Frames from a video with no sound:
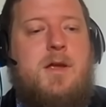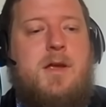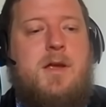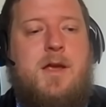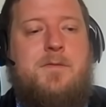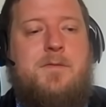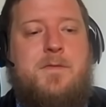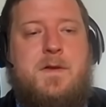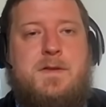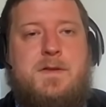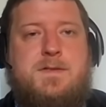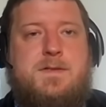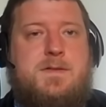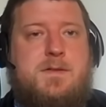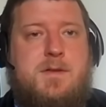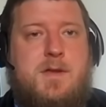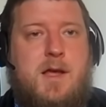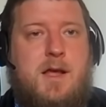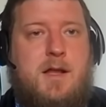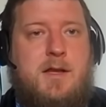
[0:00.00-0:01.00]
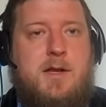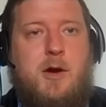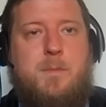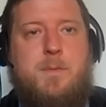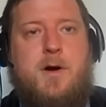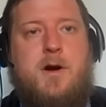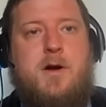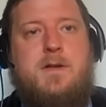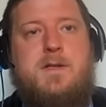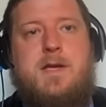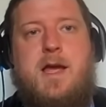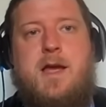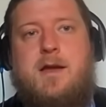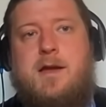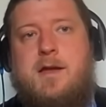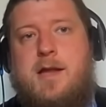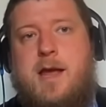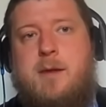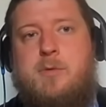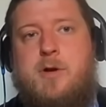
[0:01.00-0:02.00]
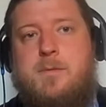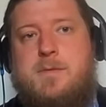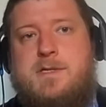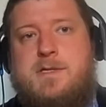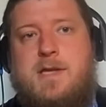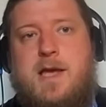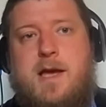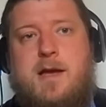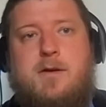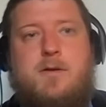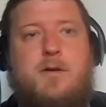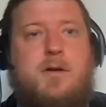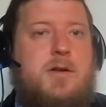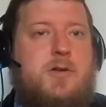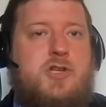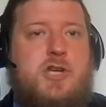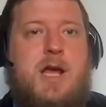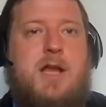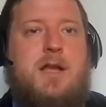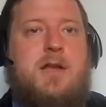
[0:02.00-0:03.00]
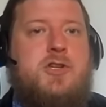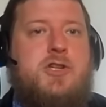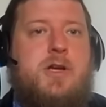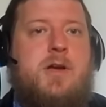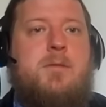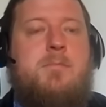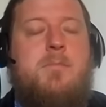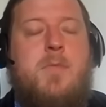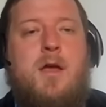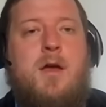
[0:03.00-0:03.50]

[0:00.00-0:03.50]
if it's a Leopard tank, an Abrams tank, or a Challenger.